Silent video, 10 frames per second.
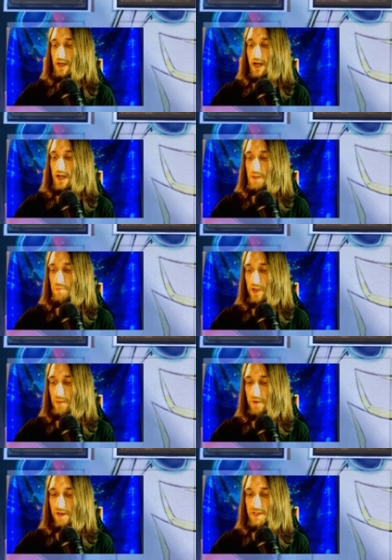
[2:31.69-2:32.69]
I like
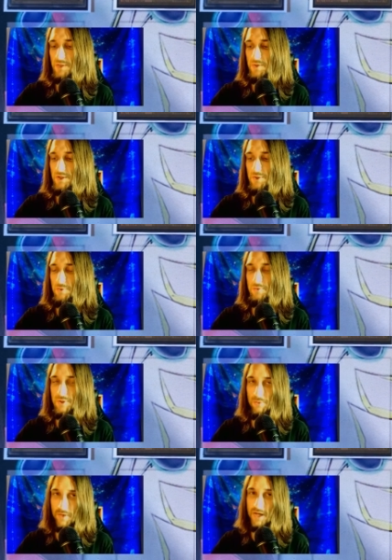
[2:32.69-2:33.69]
playing my 2-in-2,
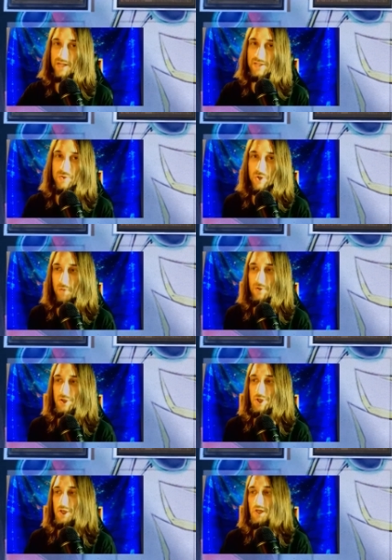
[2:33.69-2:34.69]
2 Red Eyes, 2 Dark
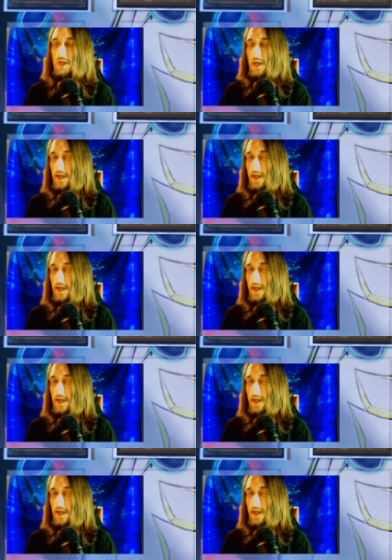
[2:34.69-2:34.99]
Magician,